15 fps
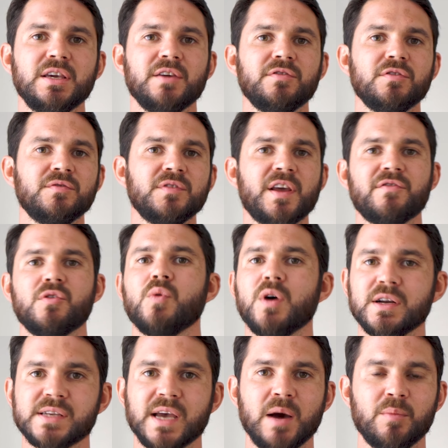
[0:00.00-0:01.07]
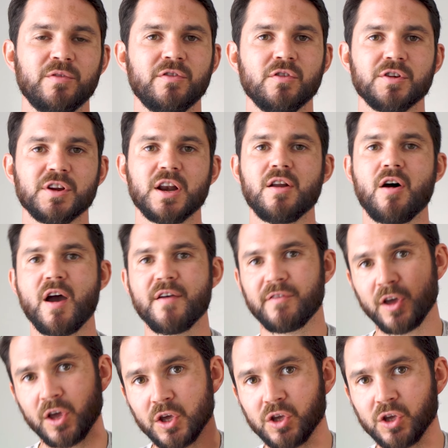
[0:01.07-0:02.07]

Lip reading: If you've never worked out before in your life,